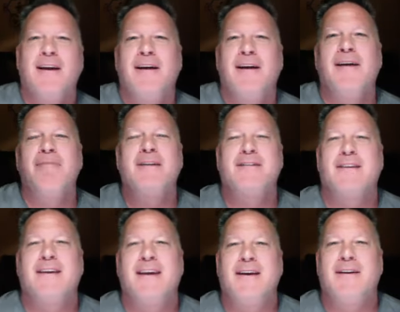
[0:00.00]
I got Mr.
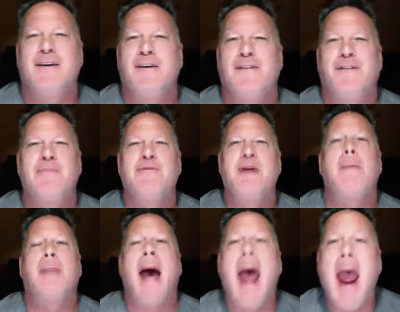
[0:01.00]
Kiko from
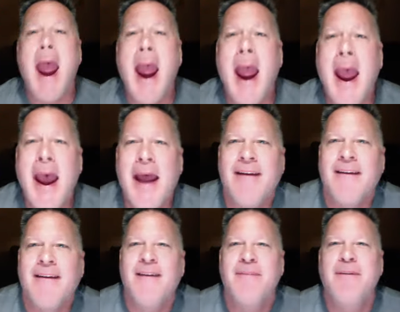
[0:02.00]
Japan,
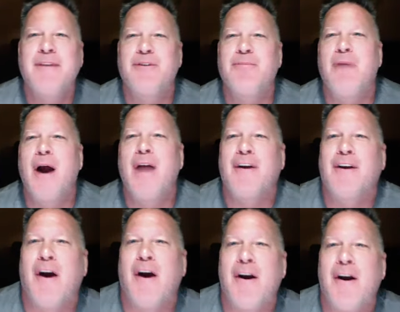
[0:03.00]
Mr. Marvin
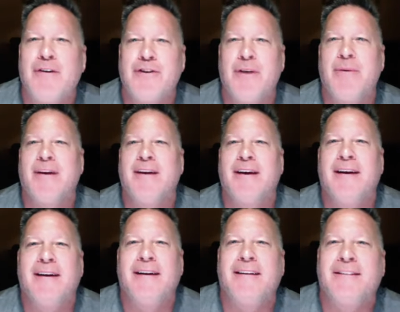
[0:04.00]
Carter showing the
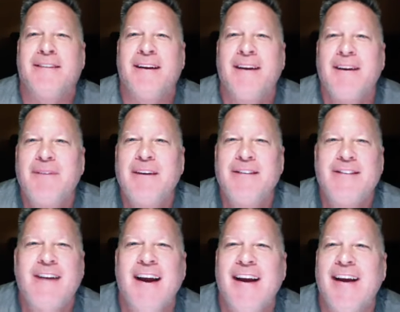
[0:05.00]
guns, Miss
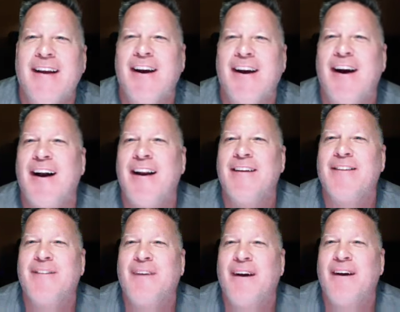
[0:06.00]
Diane
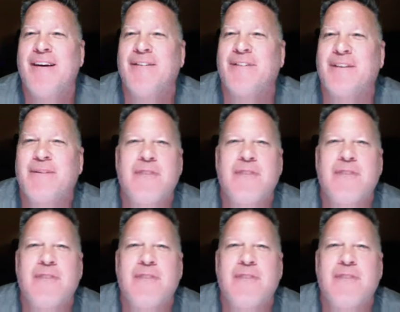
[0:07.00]
Collins, welcome from,